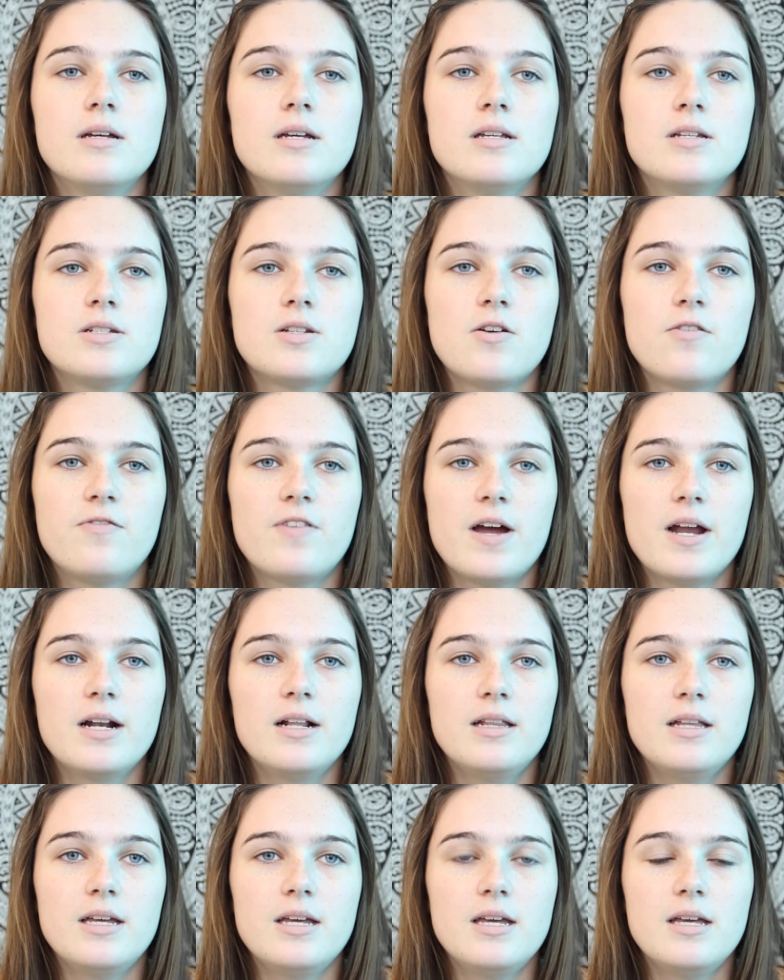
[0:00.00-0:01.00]
So
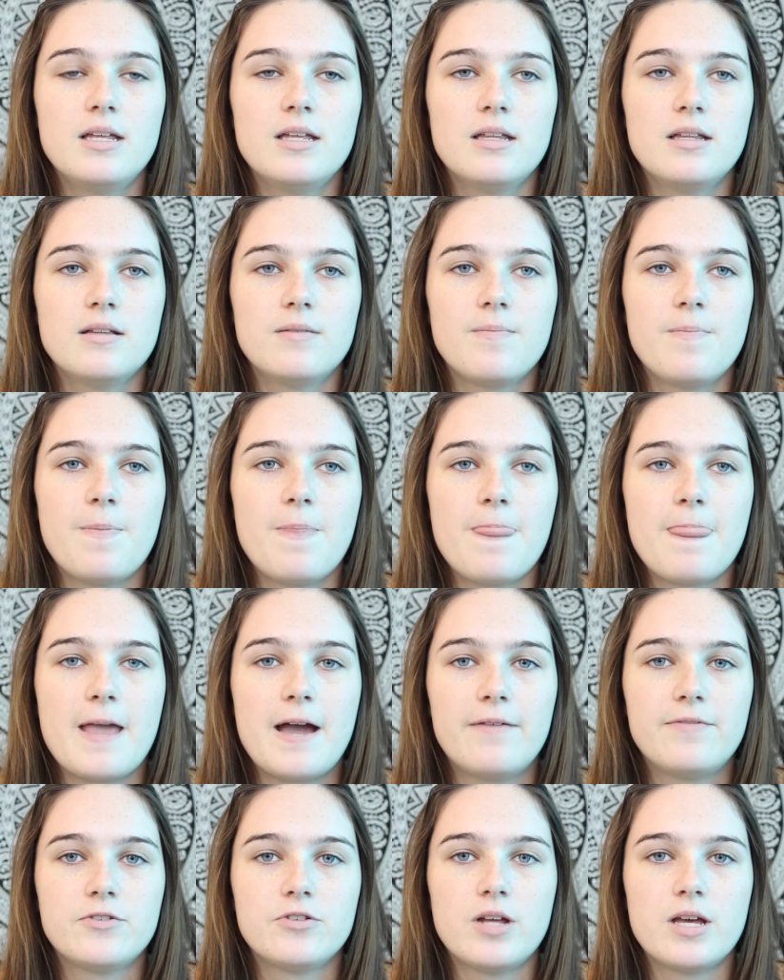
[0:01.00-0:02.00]
finally,
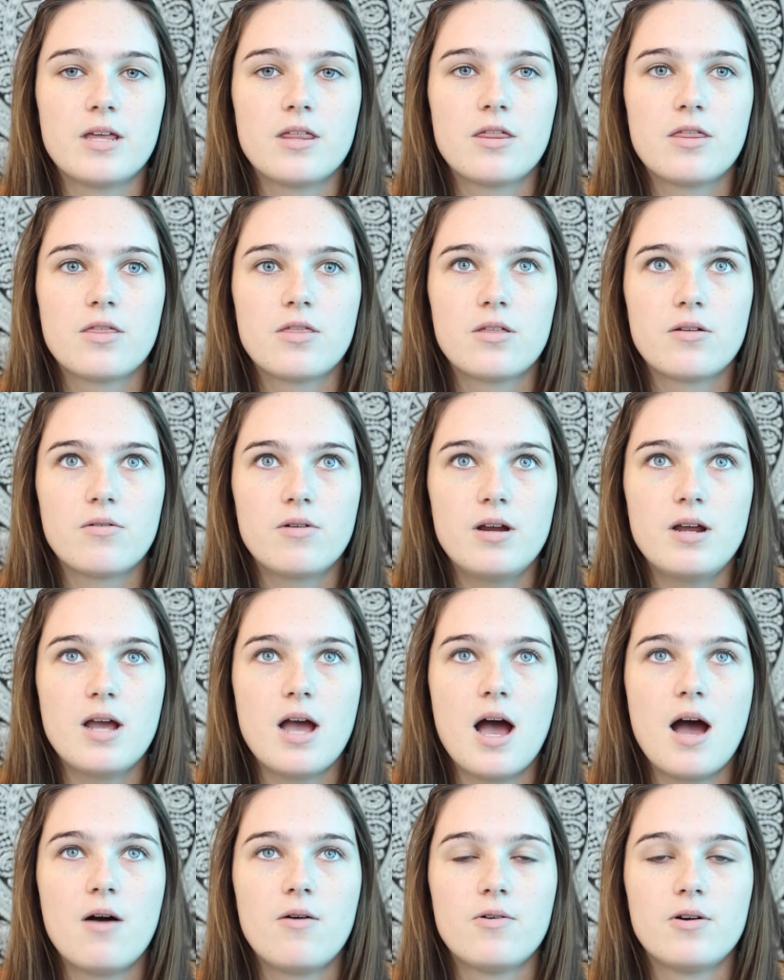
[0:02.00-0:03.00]
after like 3
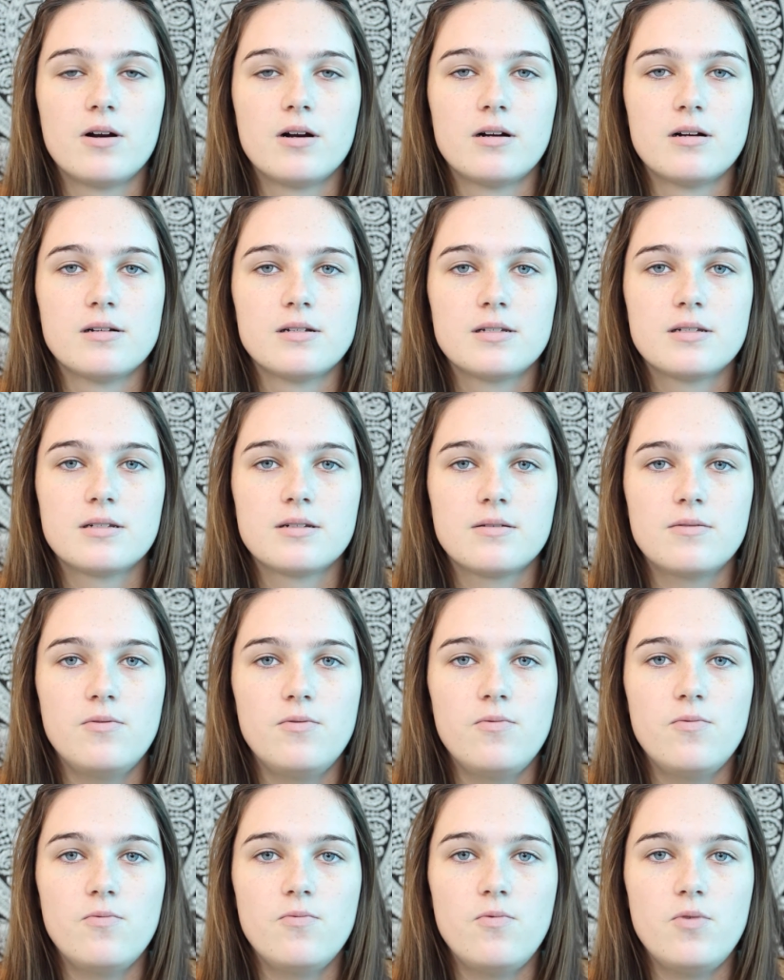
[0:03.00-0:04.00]
hours,
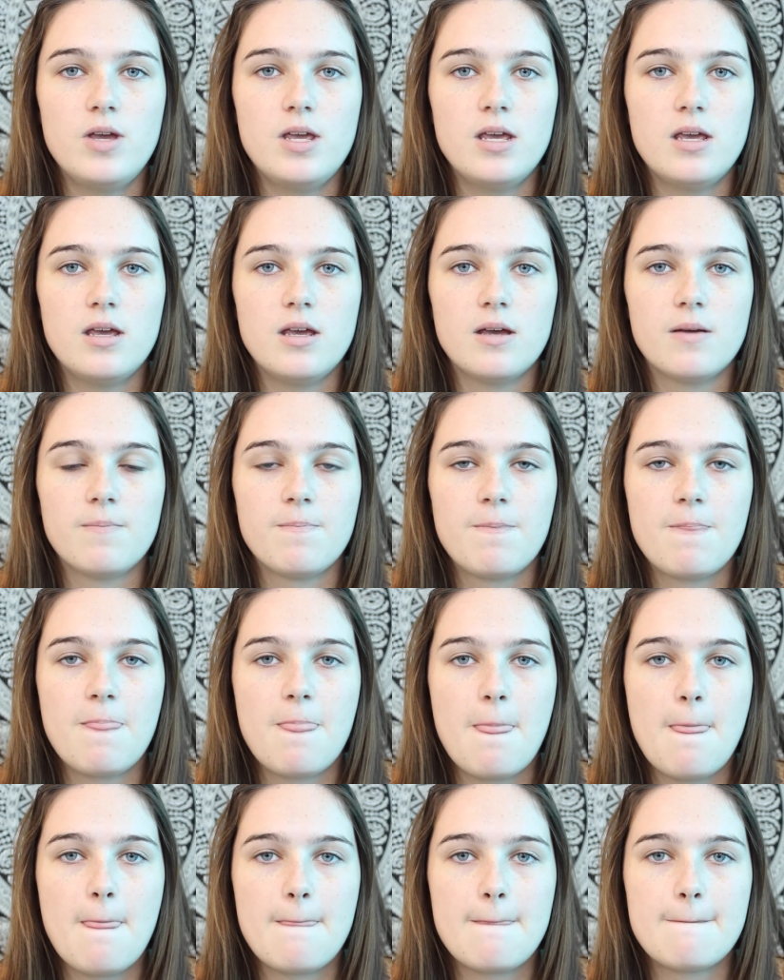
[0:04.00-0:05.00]
we
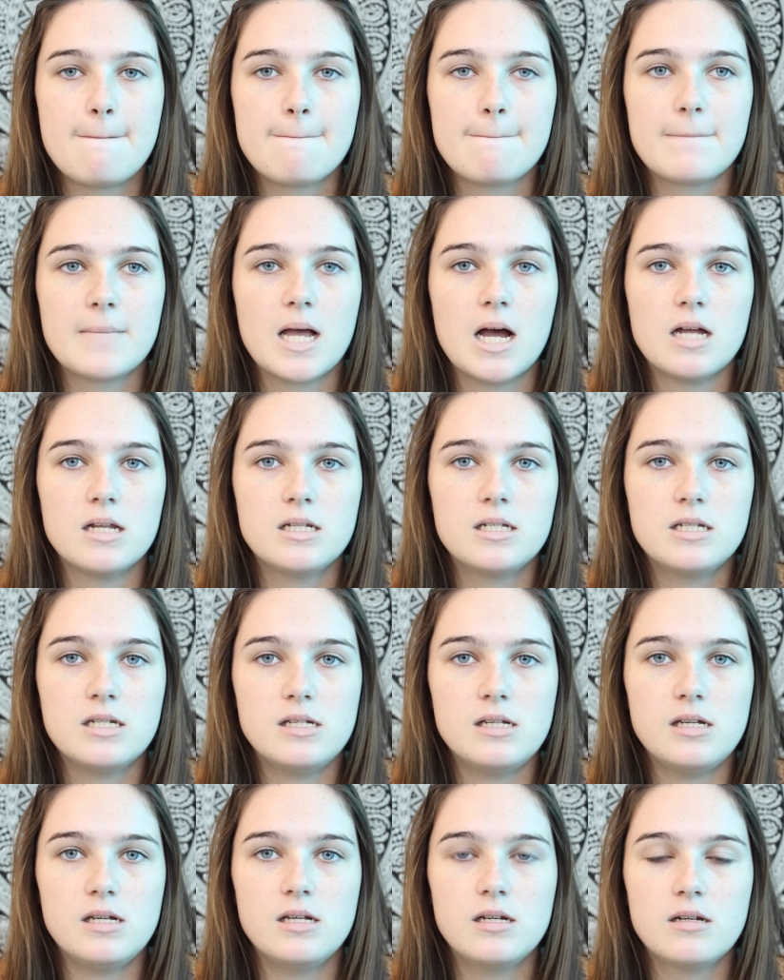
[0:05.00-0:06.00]
got
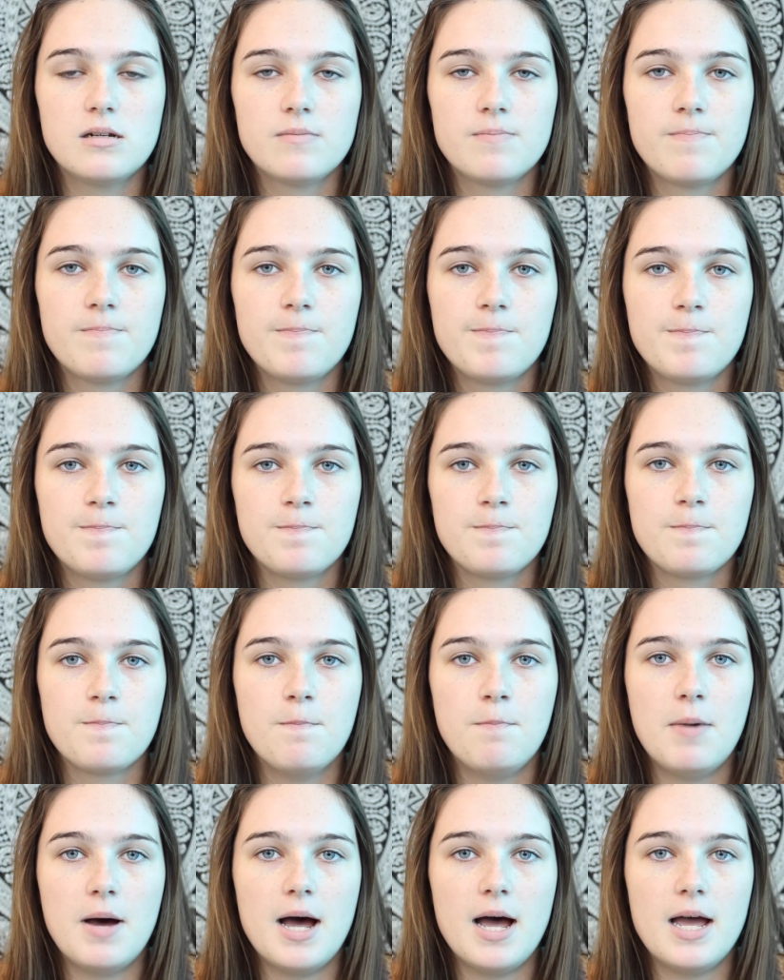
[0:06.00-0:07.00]
seen
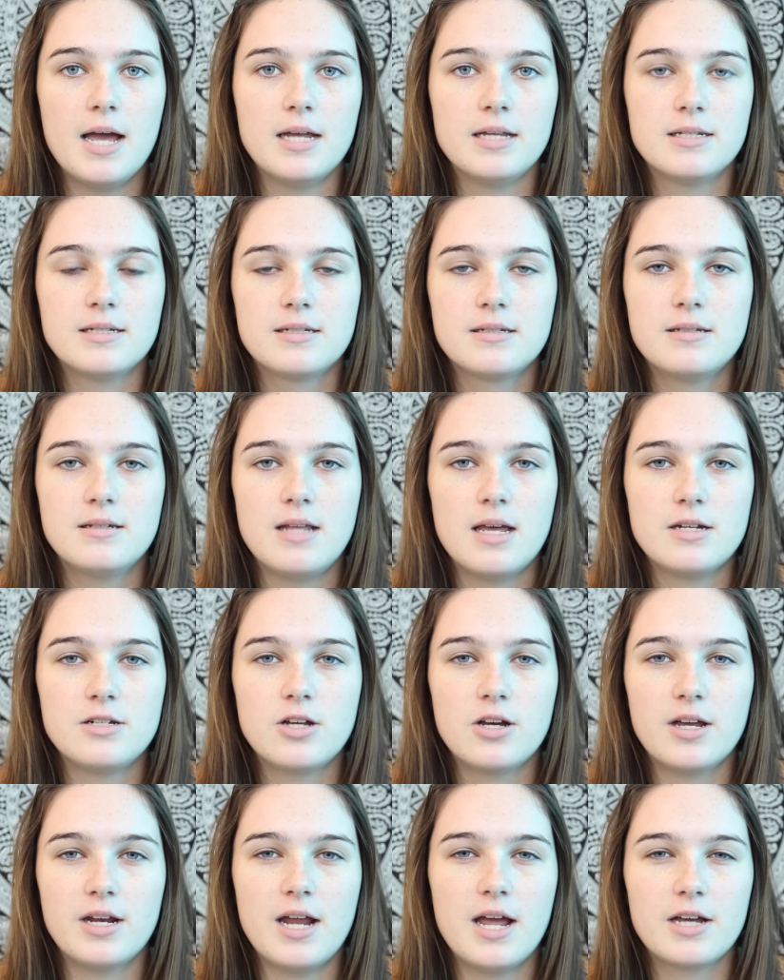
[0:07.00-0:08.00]
by, they
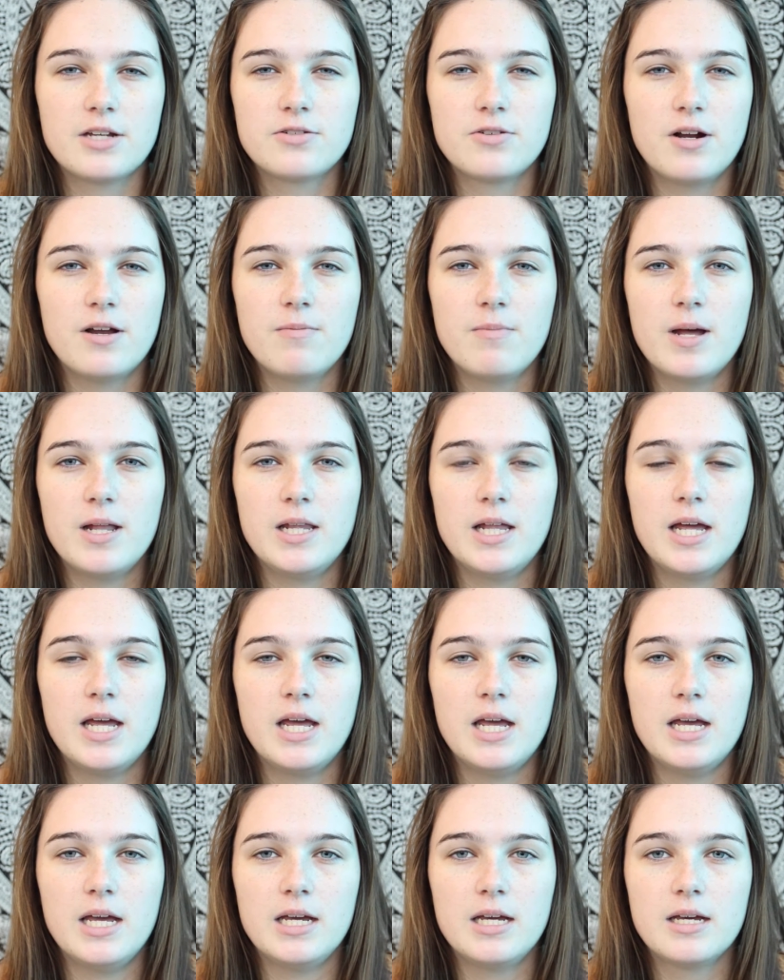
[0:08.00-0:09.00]
took an x-ray of my
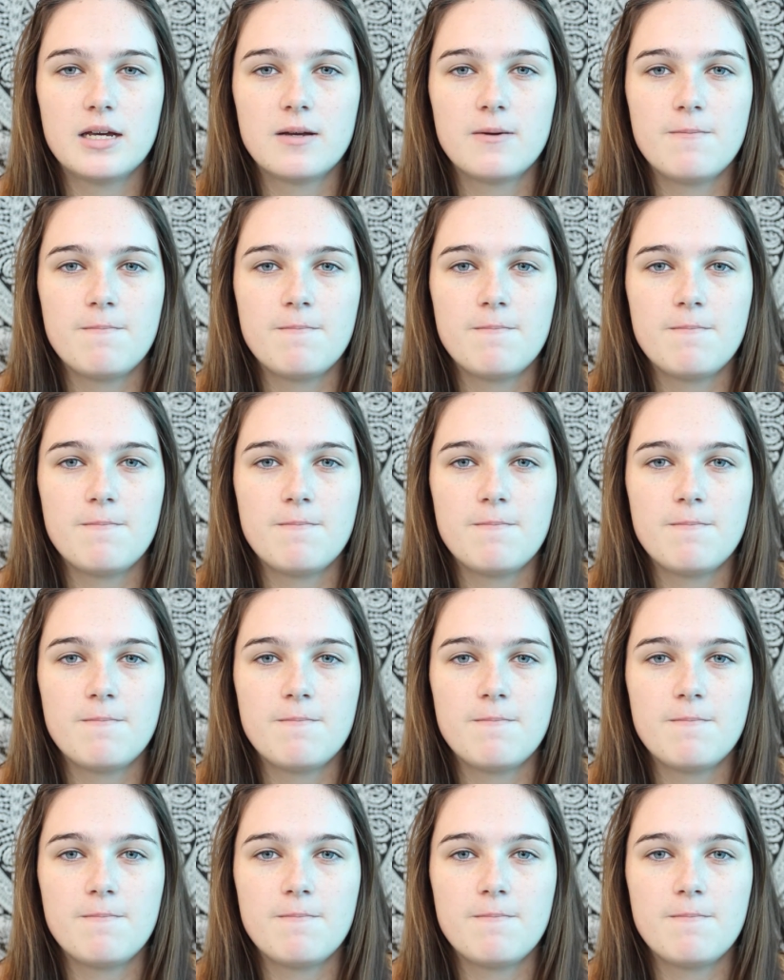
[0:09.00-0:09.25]
leg,